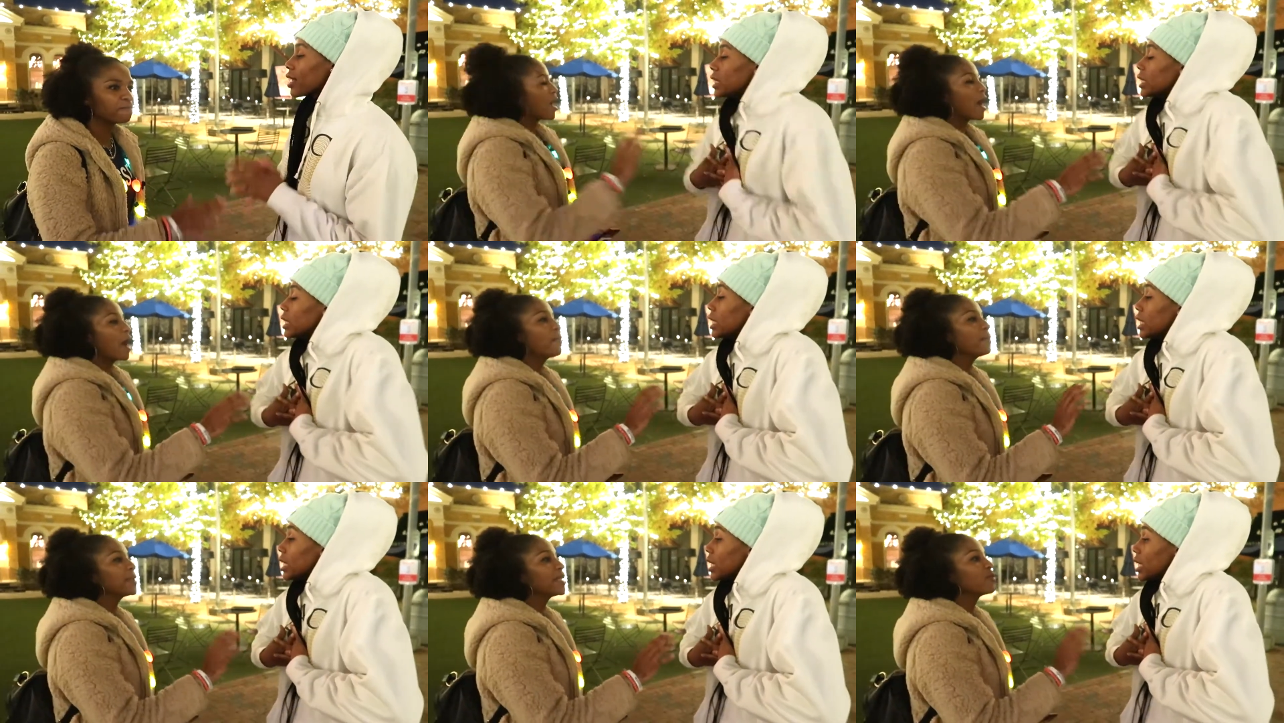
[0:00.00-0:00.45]
Speaker 1: How
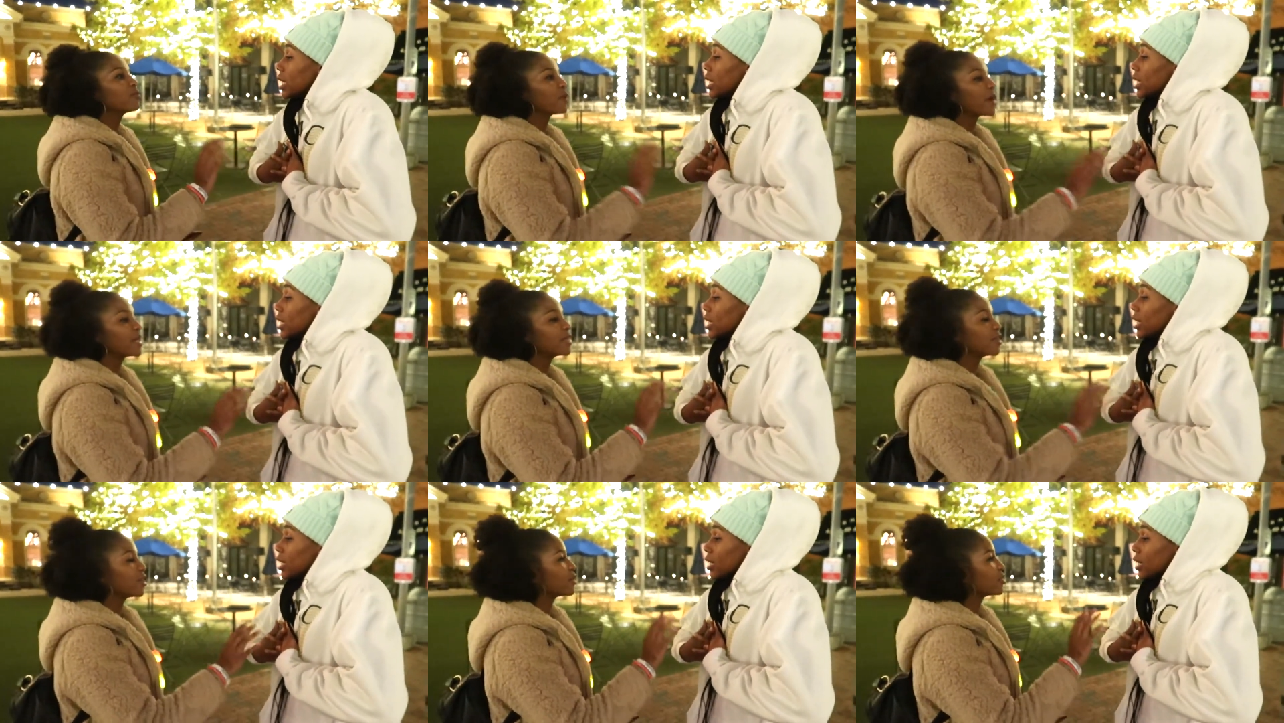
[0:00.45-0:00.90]
many
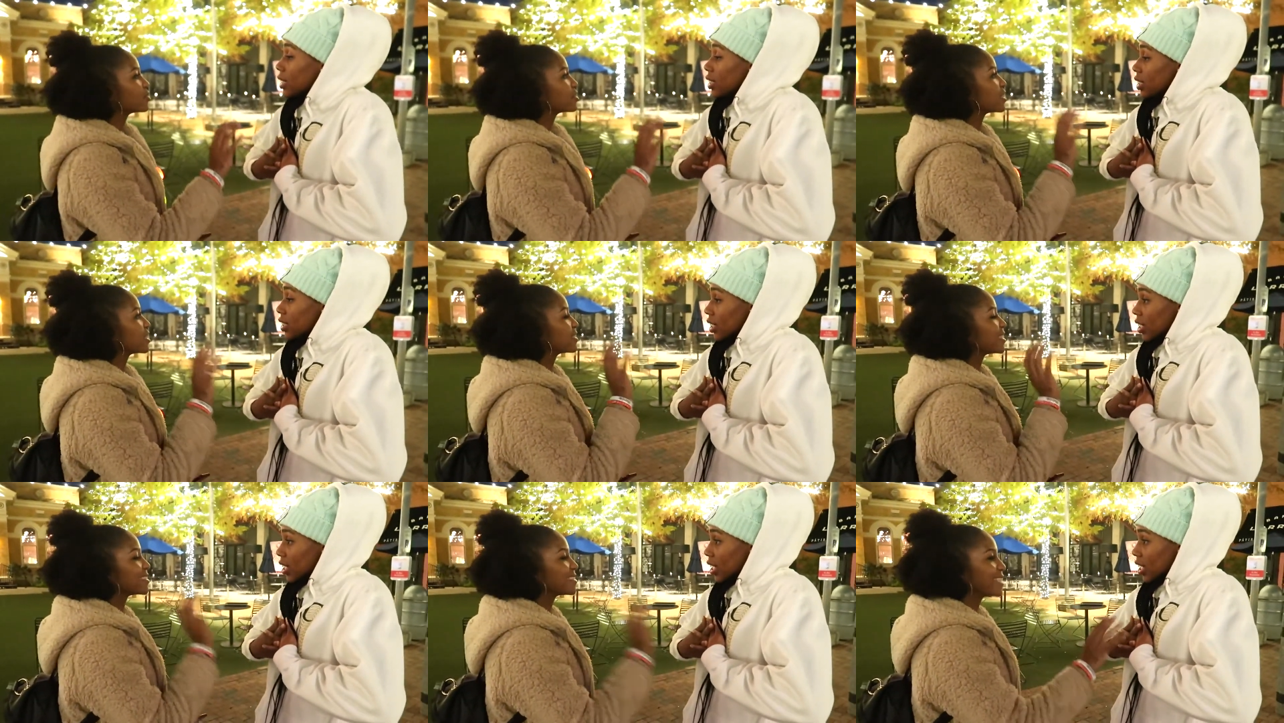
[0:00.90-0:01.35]
reindeers
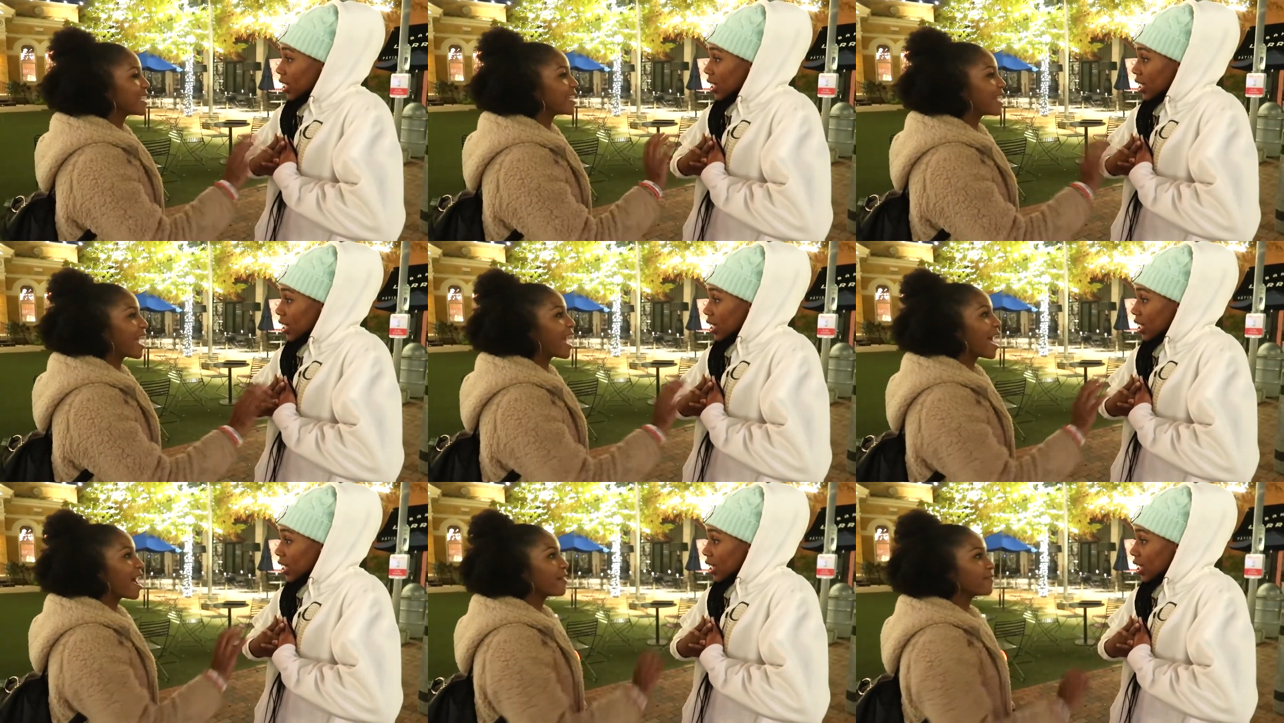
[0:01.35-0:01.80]
does Santa
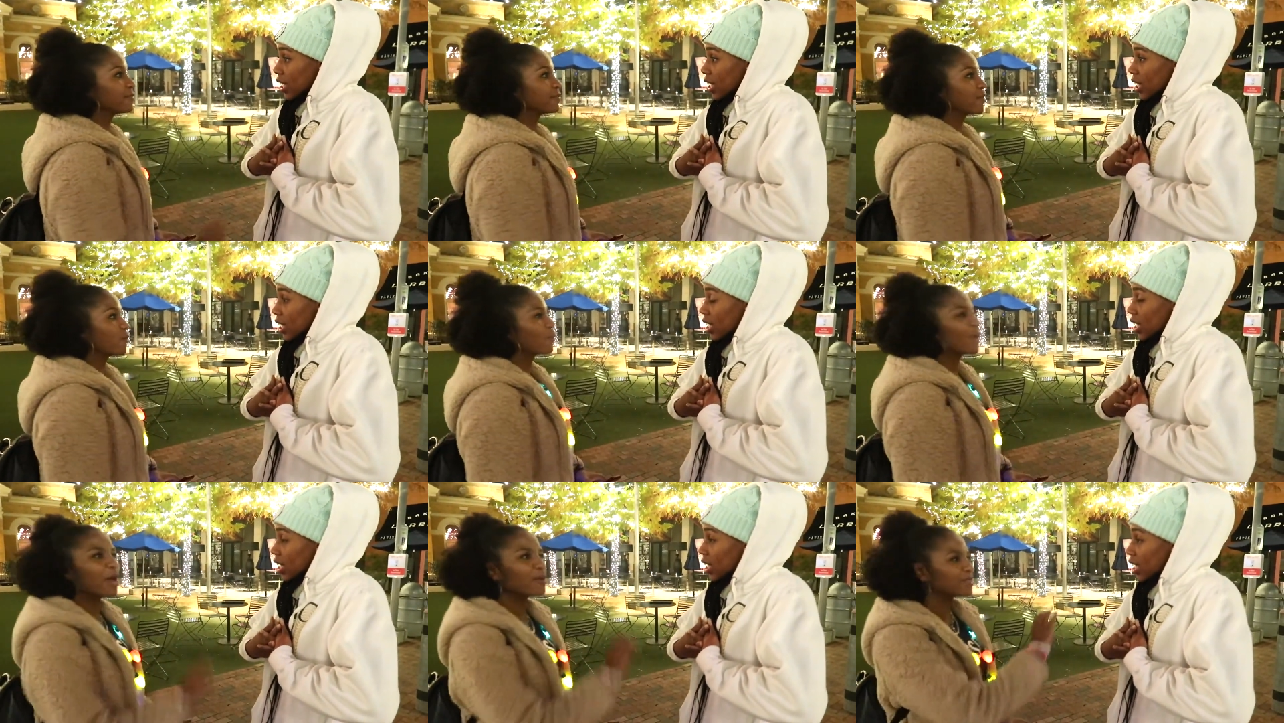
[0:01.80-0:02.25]
have?
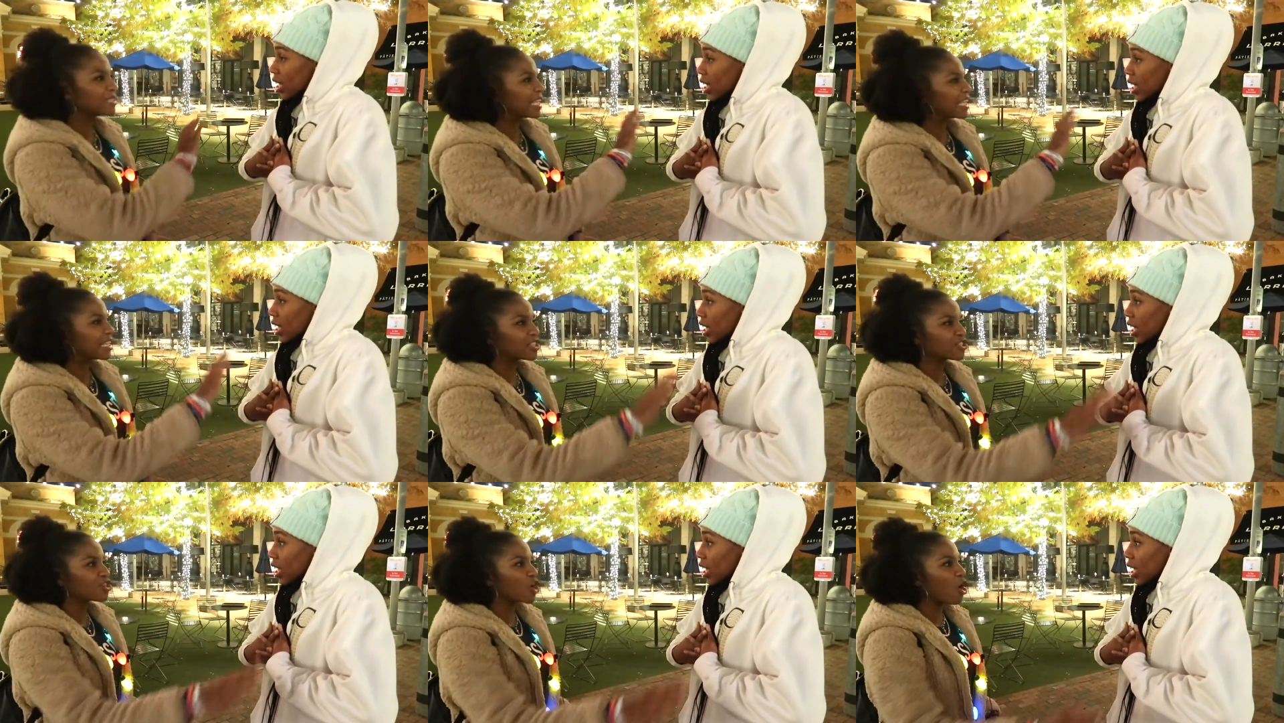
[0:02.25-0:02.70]
Without singing a
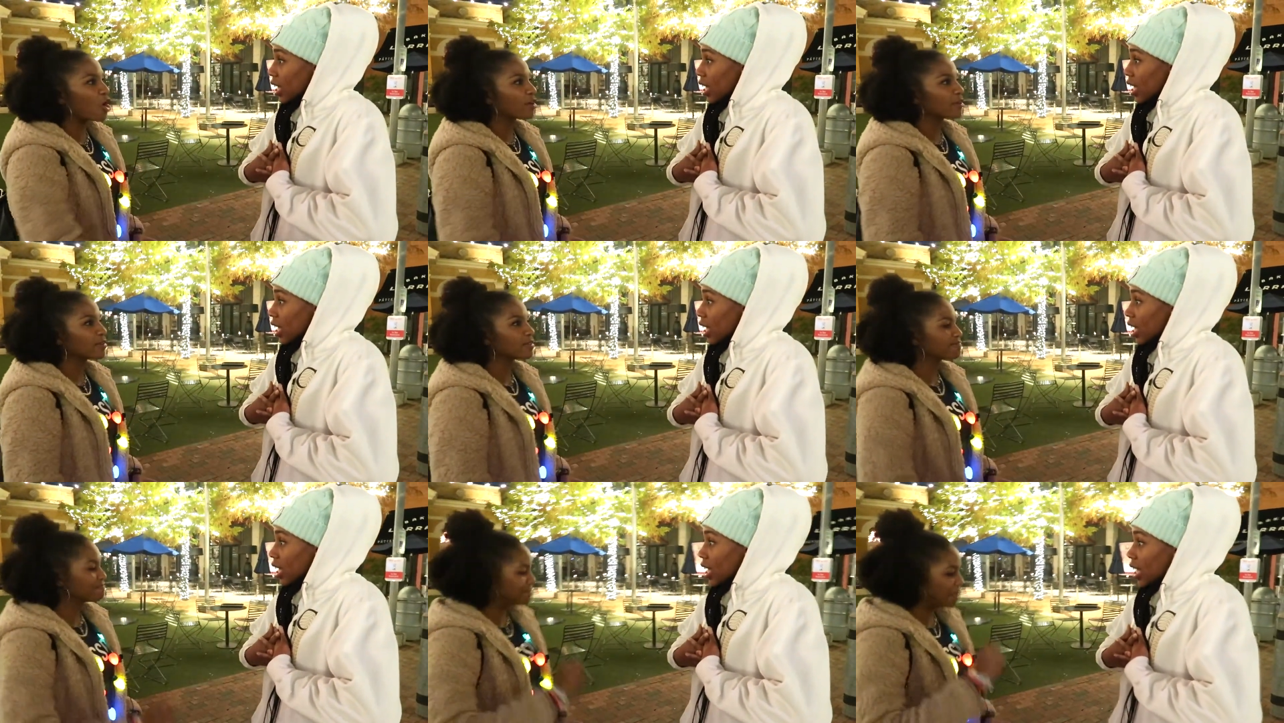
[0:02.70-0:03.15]
song,
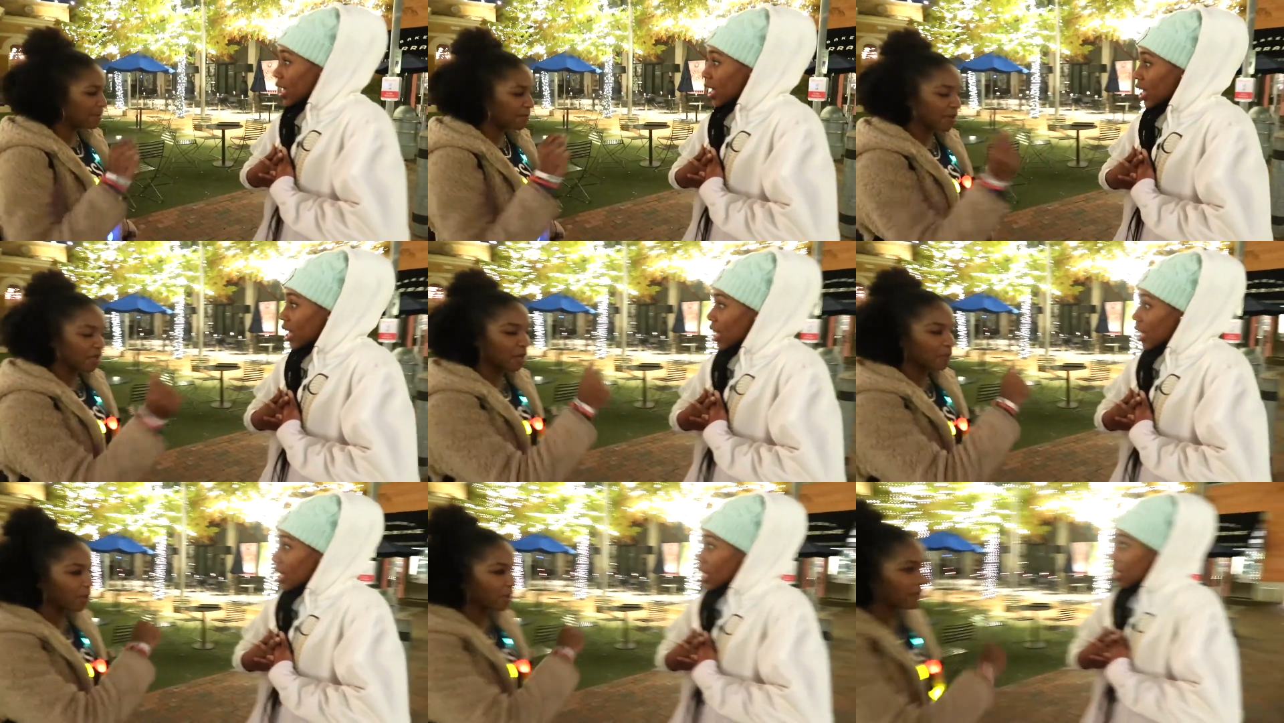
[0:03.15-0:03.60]
give me a number.